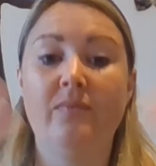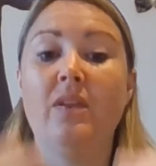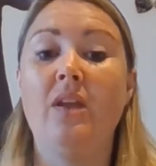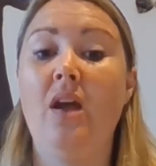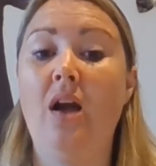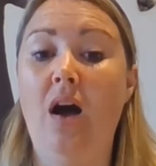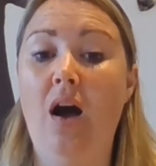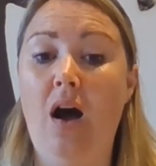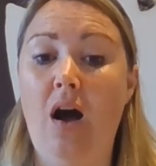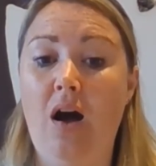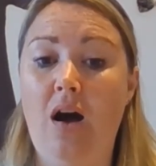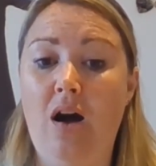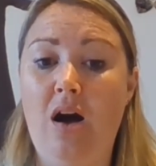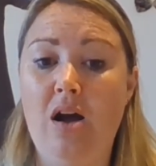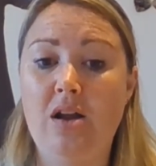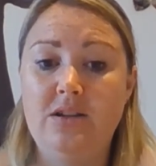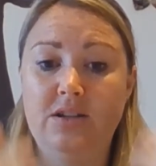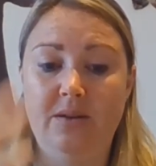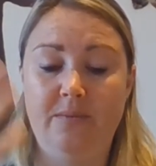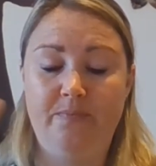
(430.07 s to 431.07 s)
hard,
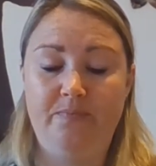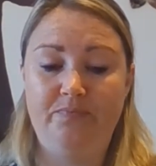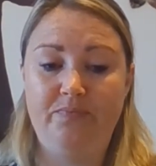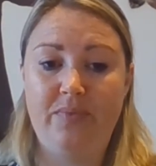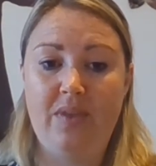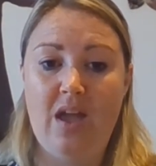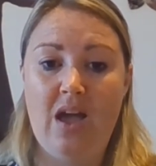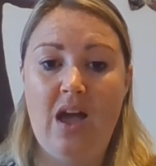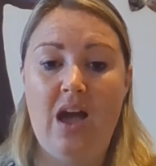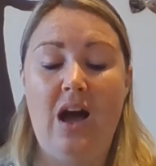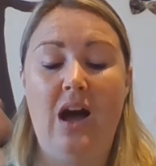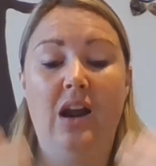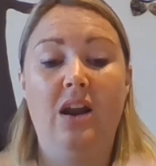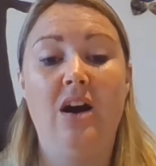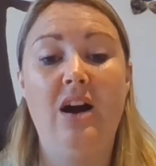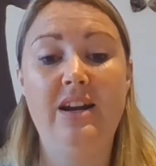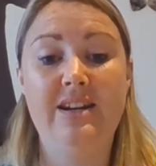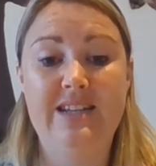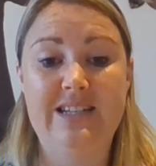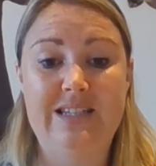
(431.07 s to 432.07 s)
and I'd
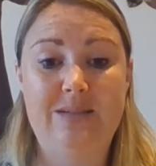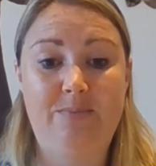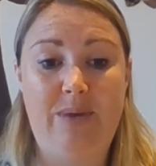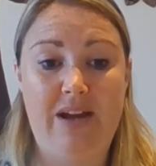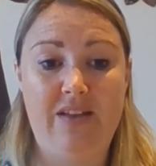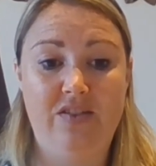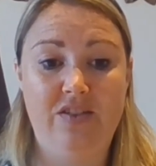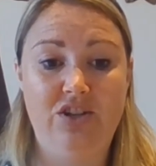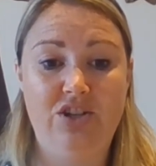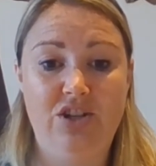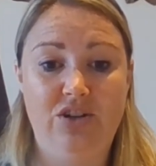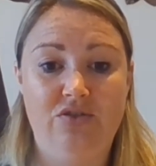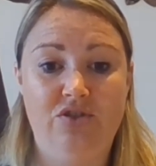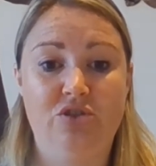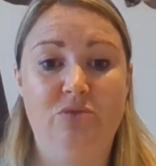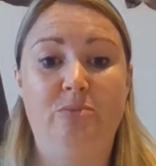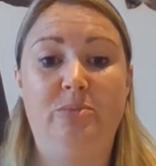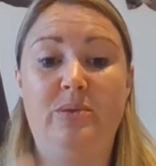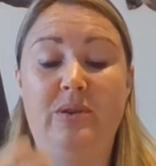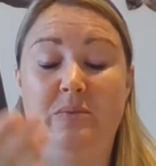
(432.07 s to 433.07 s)
expect the children
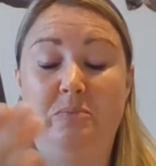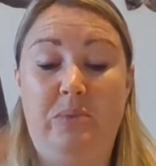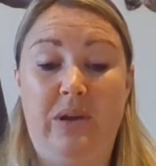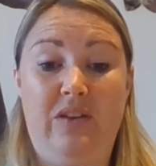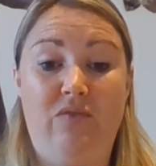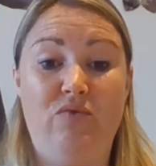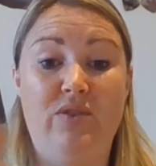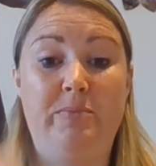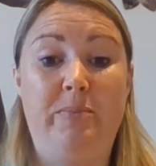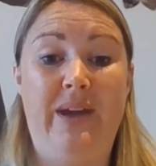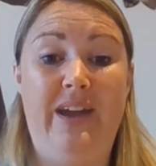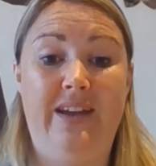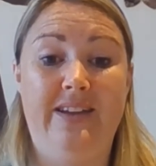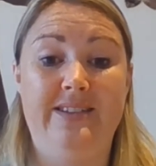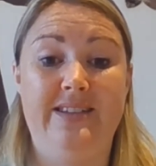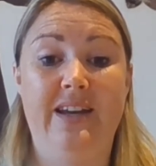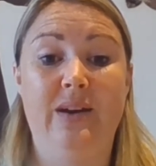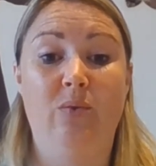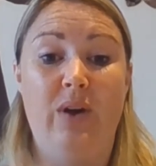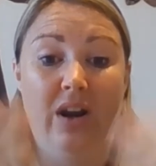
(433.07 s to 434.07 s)
to be repeating
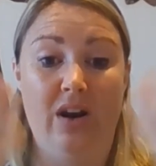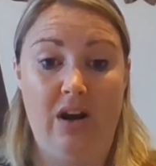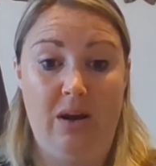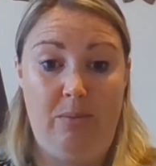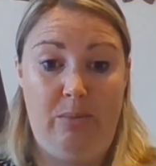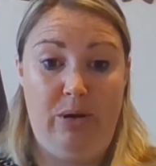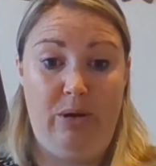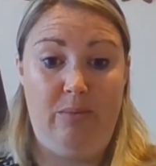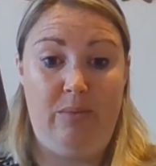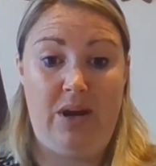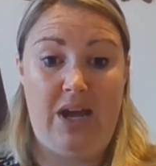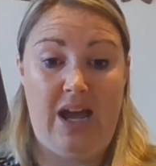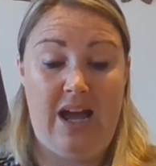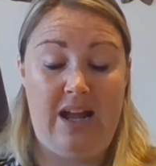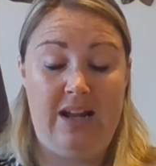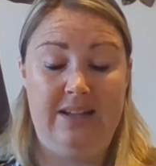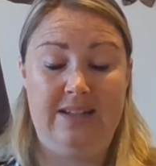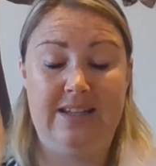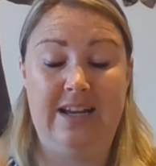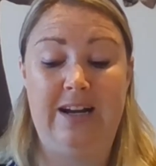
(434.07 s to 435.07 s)
when I put my hands
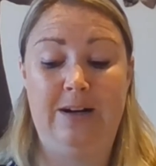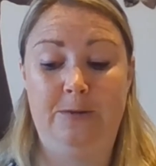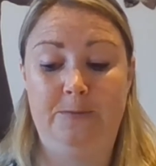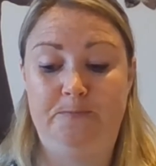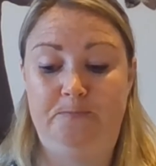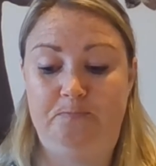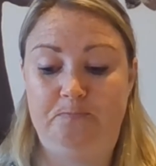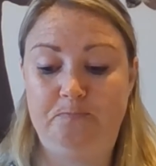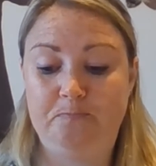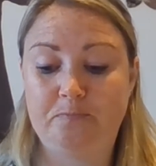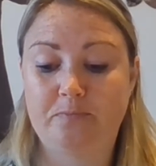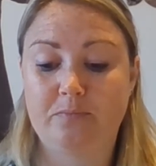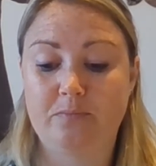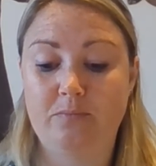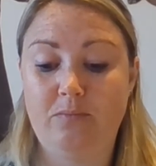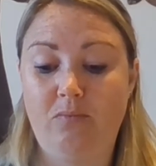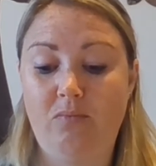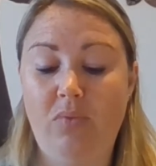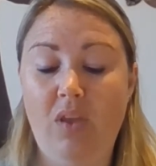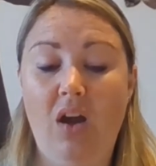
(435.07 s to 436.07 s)
out.
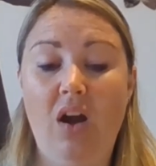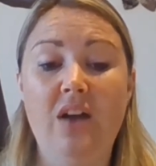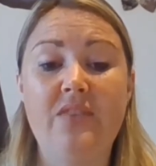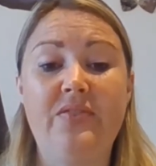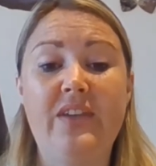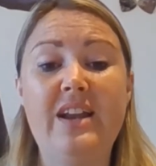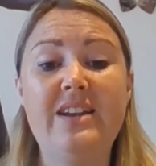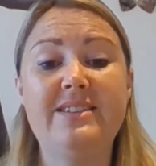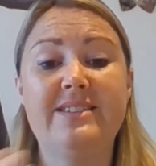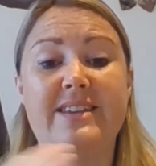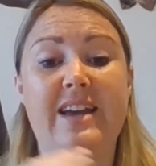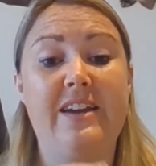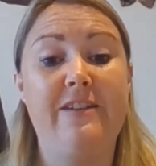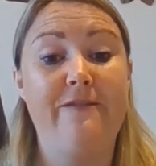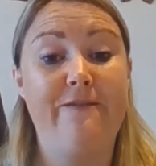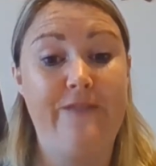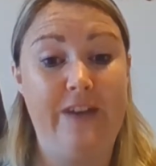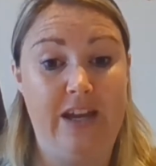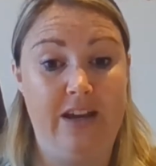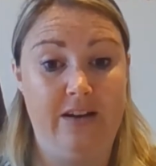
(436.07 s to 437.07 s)
I'd then say
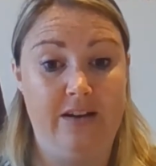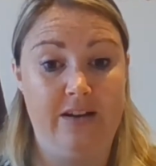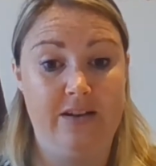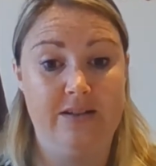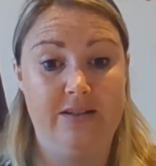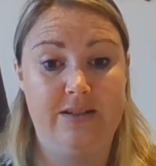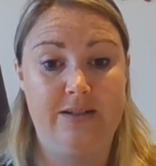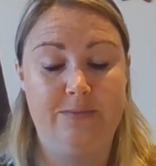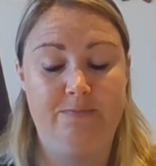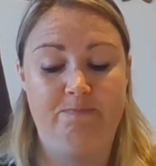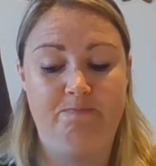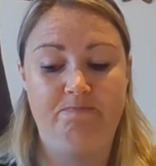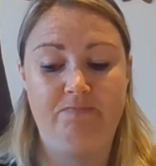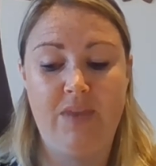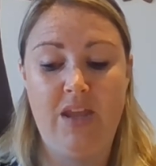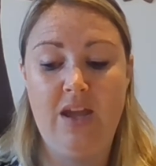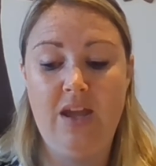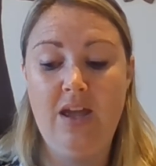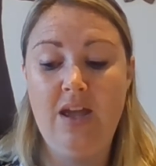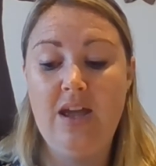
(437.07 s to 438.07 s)
fingers.
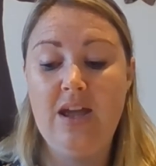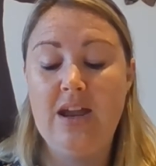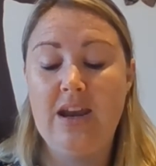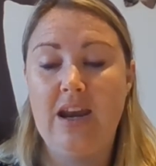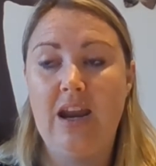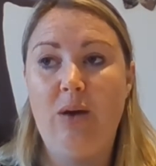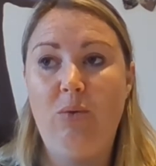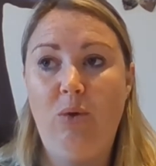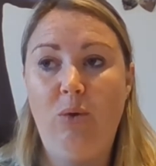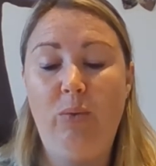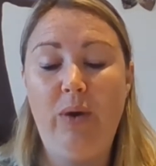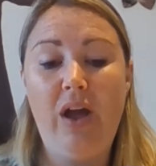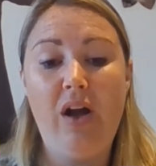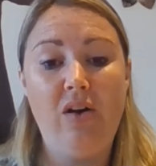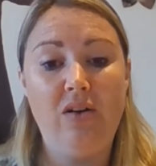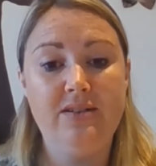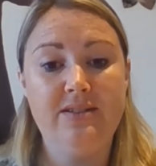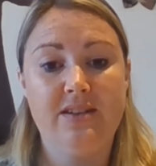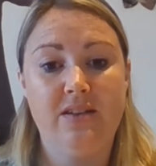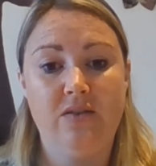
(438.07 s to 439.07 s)
Now what we're
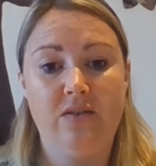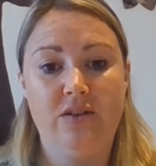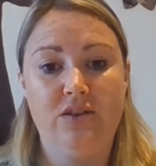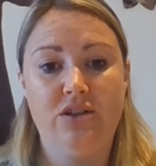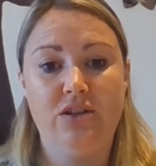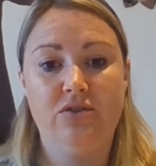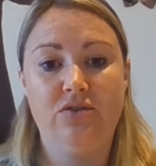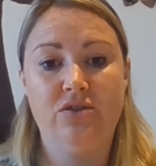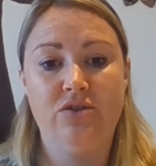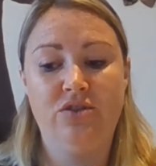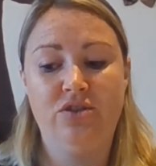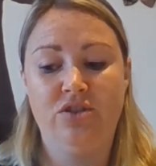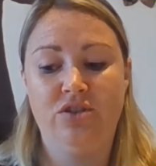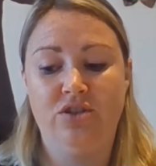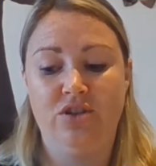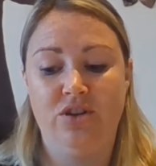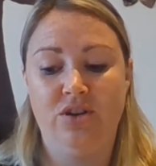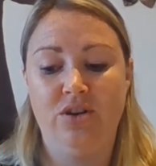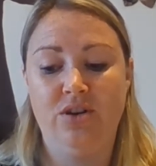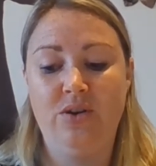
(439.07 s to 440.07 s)
asking the children to
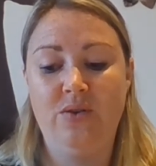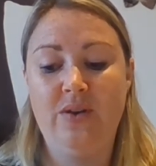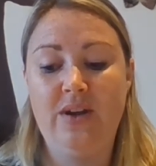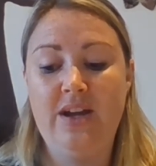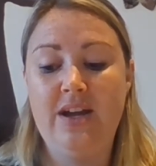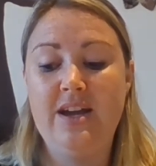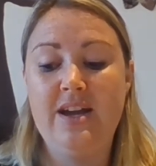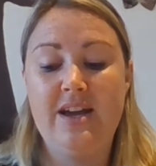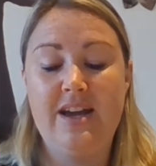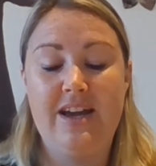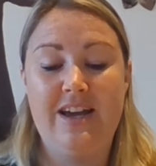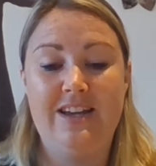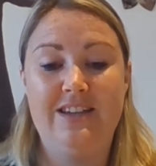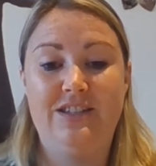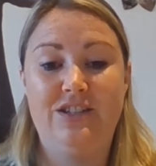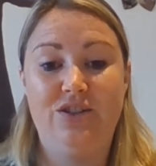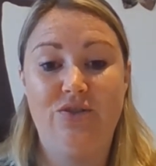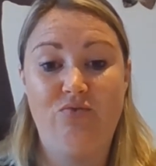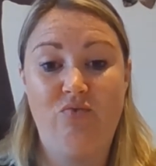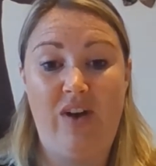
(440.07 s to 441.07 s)
do is to
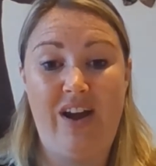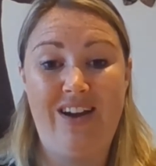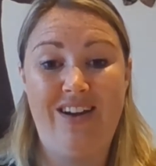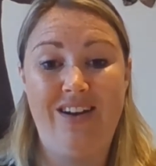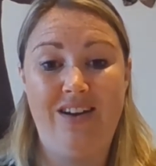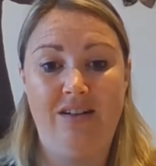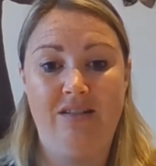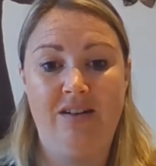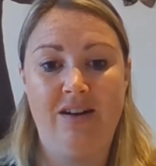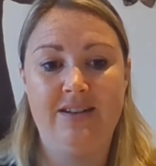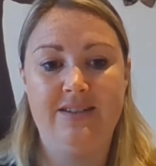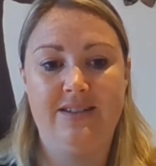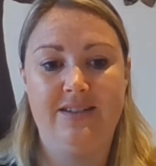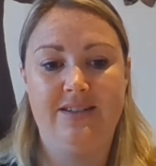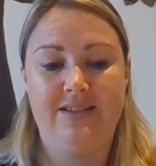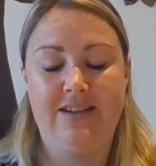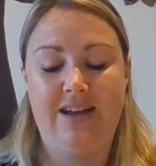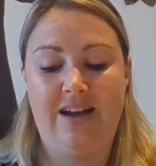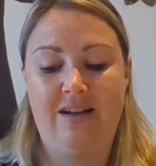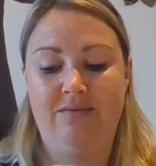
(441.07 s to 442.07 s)
recognise the
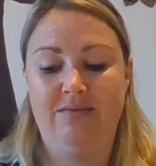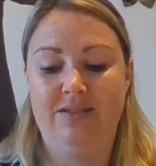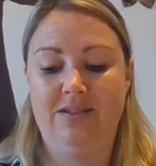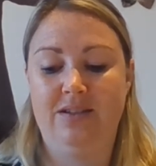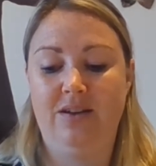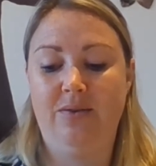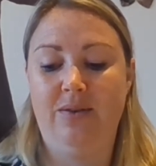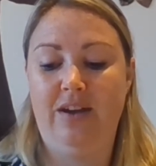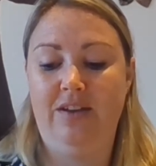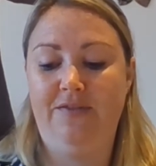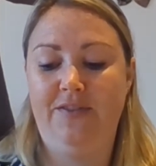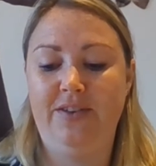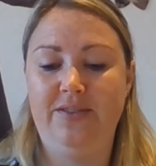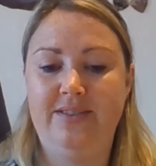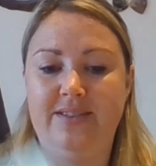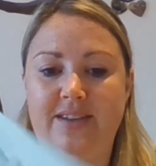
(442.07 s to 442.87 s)
sounds. So if you see on